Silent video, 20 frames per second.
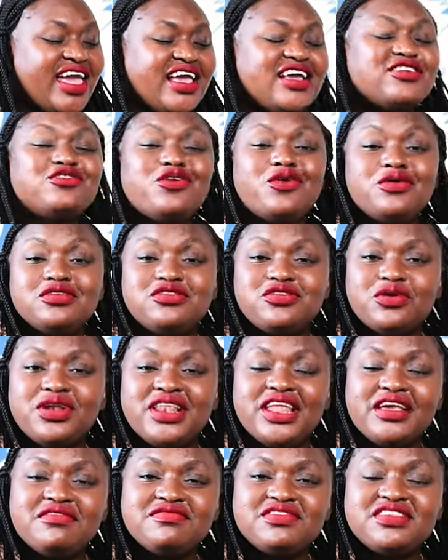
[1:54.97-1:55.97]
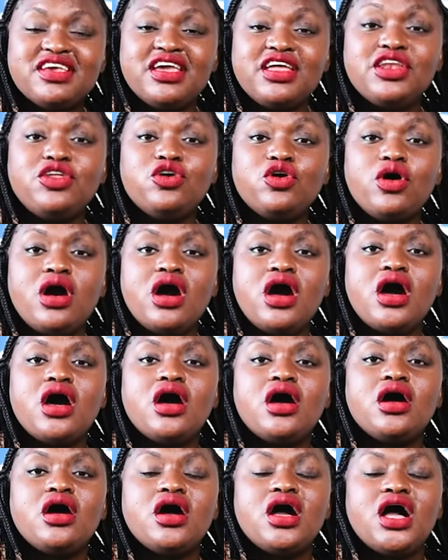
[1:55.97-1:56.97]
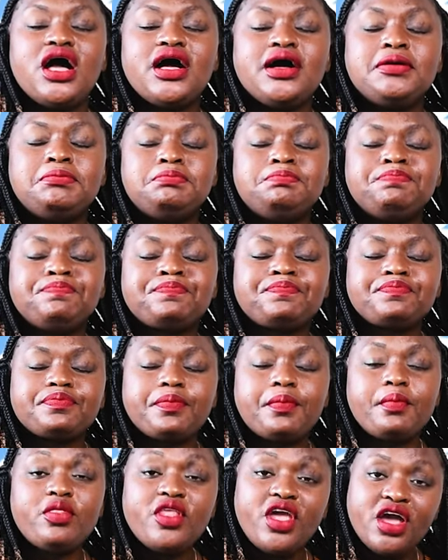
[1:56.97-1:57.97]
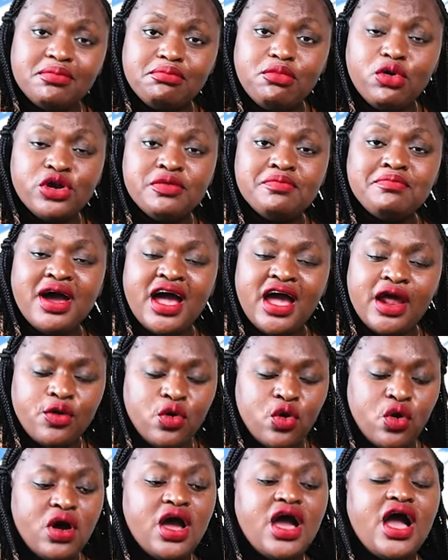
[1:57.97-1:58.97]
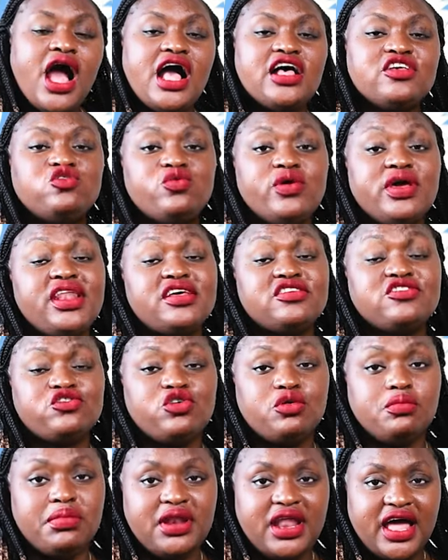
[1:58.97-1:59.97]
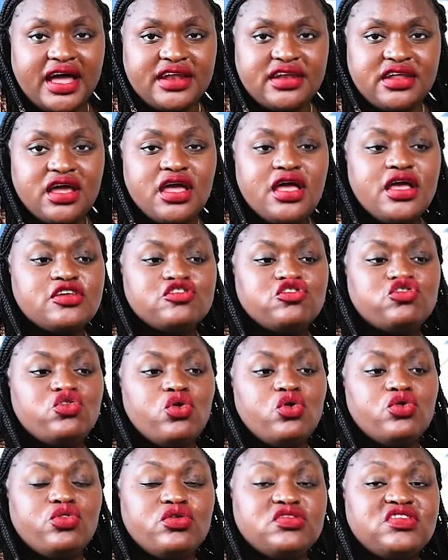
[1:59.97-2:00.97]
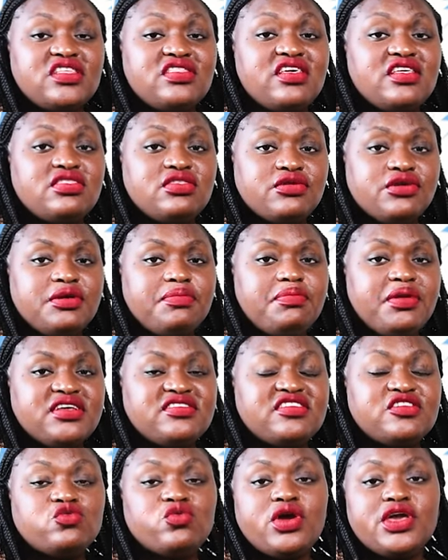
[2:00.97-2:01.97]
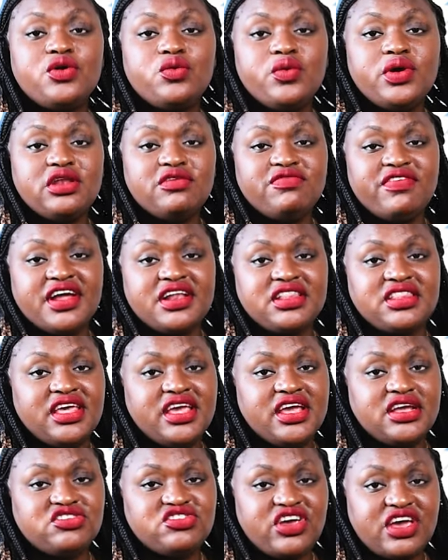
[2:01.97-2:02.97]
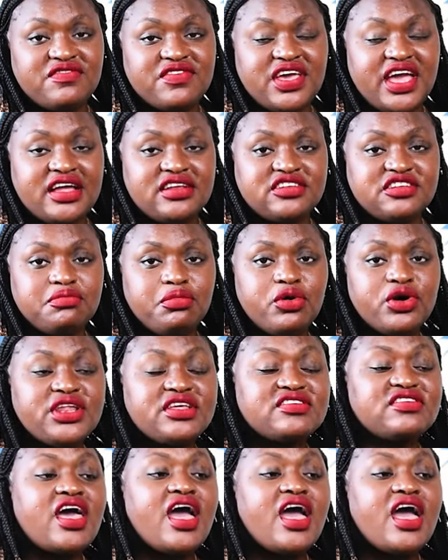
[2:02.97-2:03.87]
It also lives in your bone marrow as well as your blood. So those are the three places where you will find the HIV antibodies.